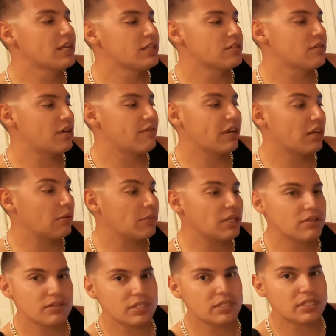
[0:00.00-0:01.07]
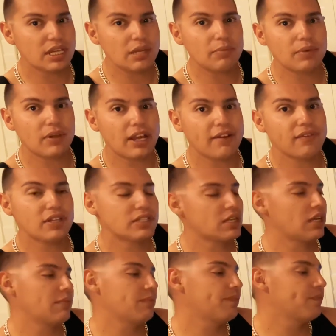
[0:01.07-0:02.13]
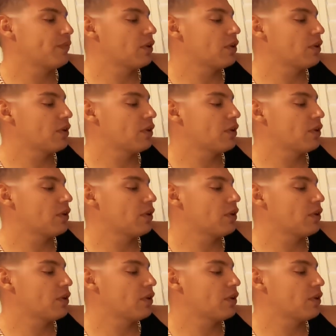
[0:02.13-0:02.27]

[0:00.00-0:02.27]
So I recommend using tape every time.